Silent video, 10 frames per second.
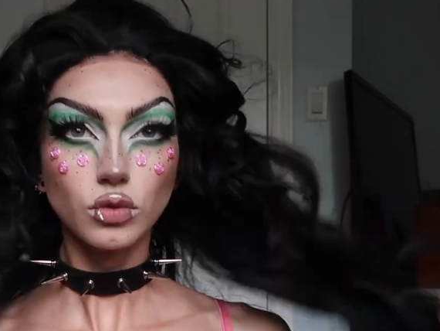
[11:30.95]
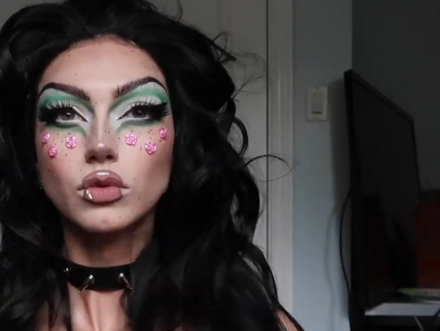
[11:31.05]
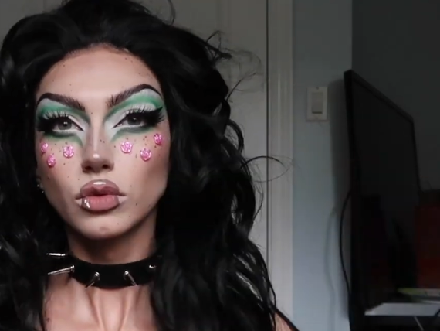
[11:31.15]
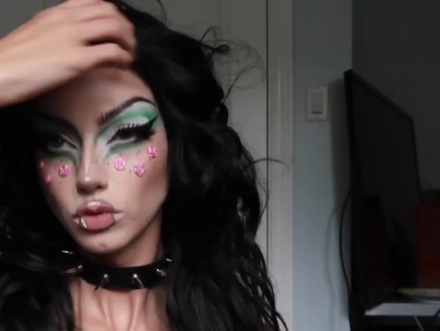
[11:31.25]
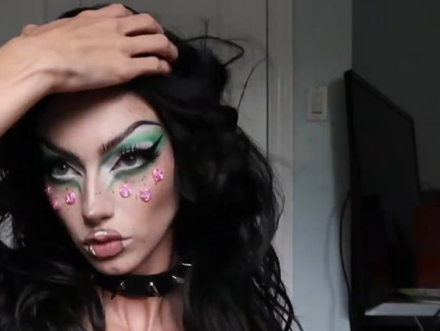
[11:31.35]

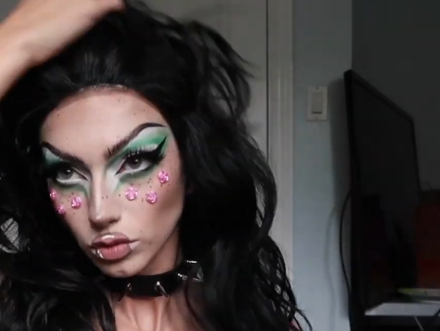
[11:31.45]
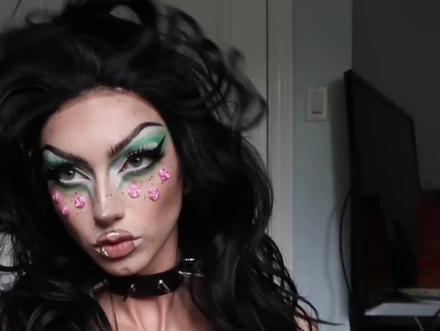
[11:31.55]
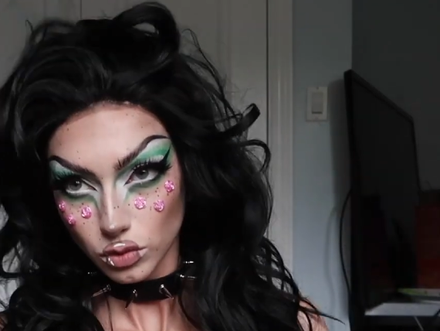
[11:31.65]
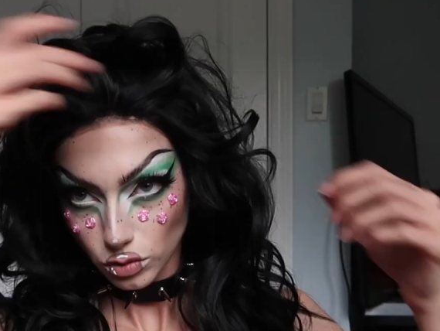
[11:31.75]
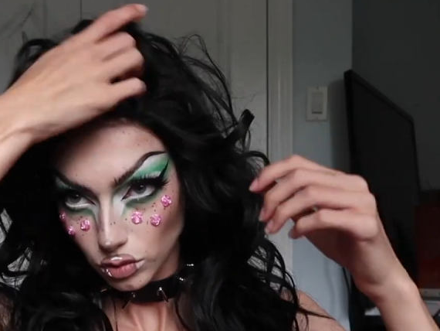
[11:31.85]

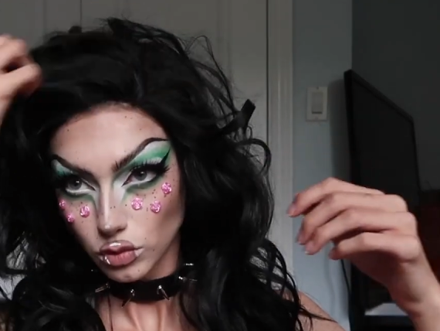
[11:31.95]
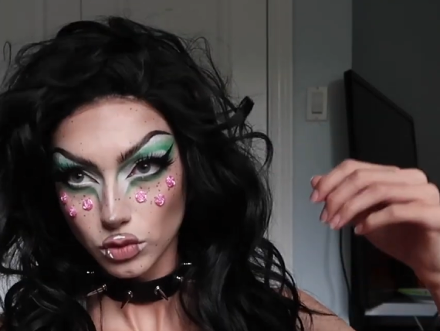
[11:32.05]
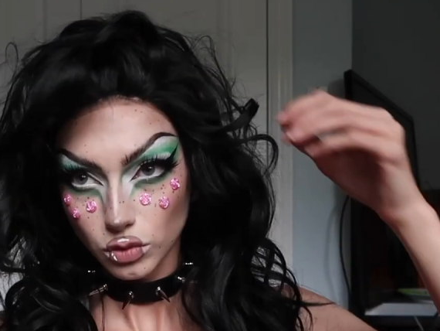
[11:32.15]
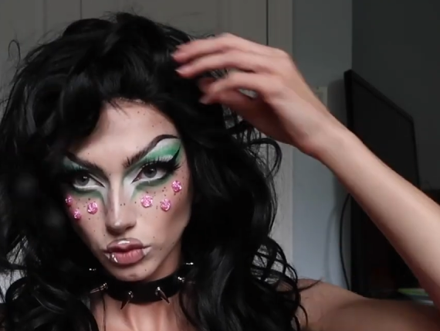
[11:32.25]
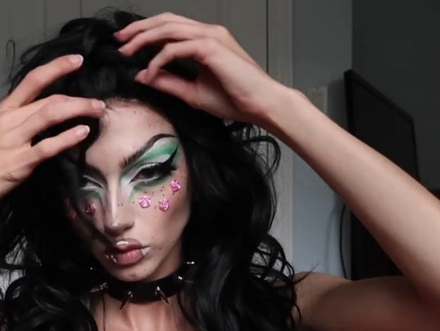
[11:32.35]

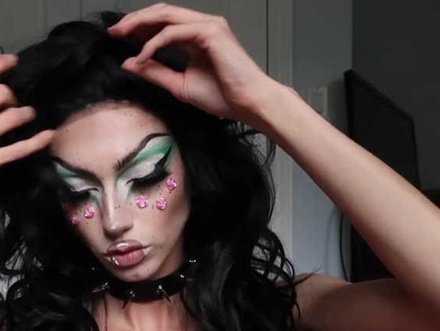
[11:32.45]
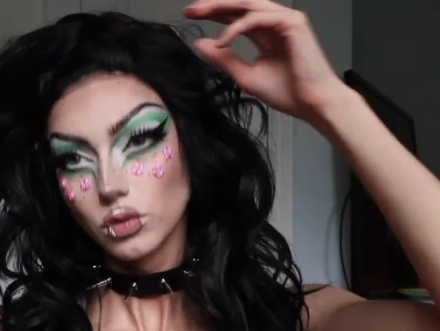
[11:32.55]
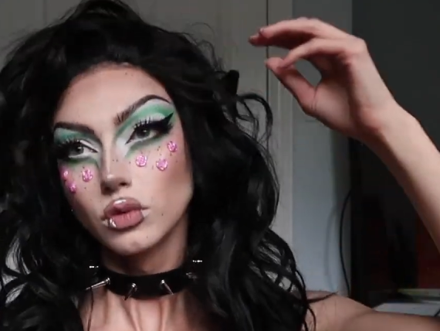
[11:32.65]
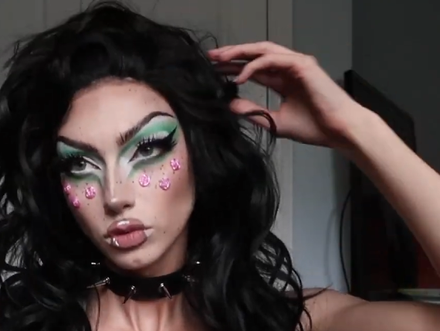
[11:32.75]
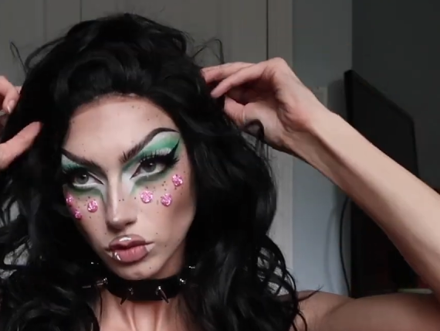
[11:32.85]
ba-da-da-ba.
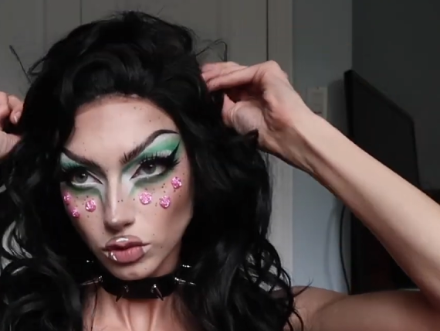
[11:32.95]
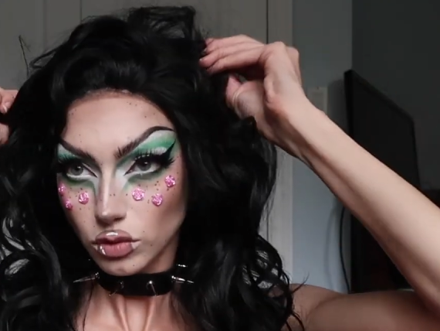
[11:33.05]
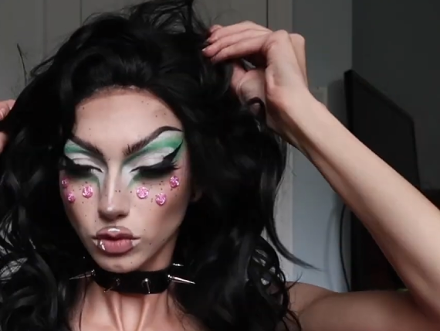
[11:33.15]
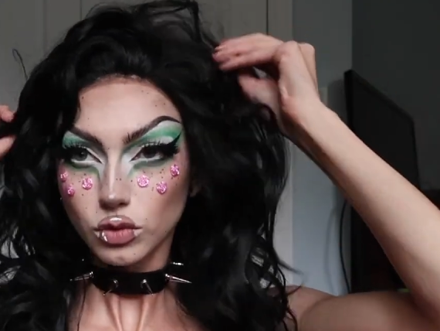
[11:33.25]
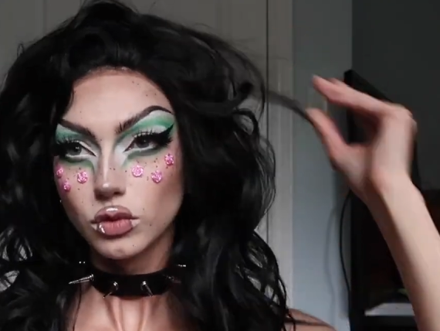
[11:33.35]
Okay, fix
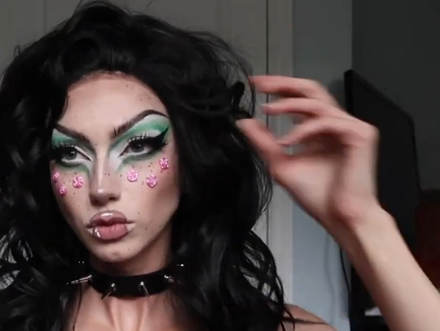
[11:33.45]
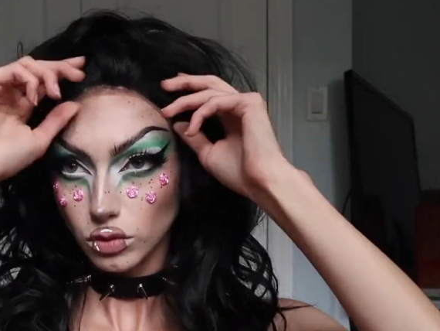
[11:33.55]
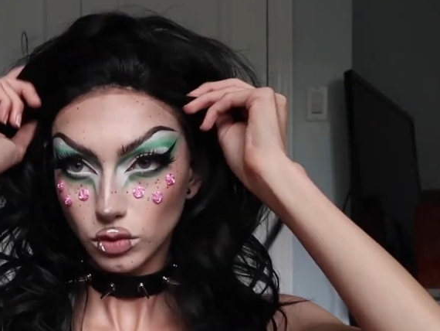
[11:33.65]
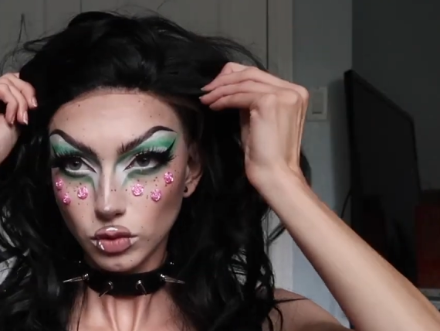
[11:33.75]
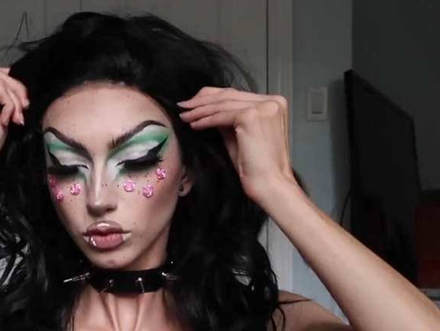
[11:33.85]
your wigs
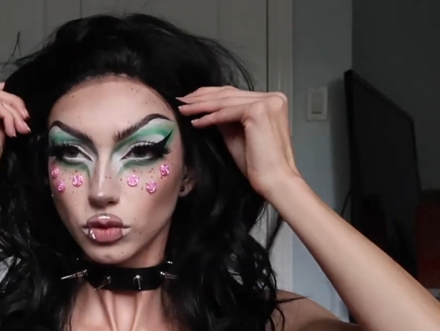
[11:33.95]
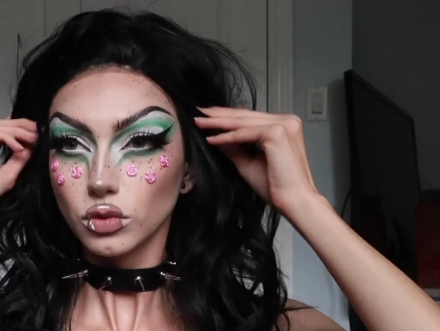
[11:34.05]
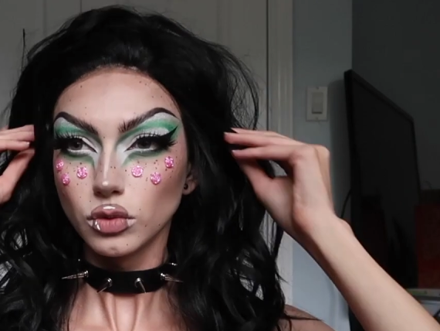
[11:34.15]
already, Jude.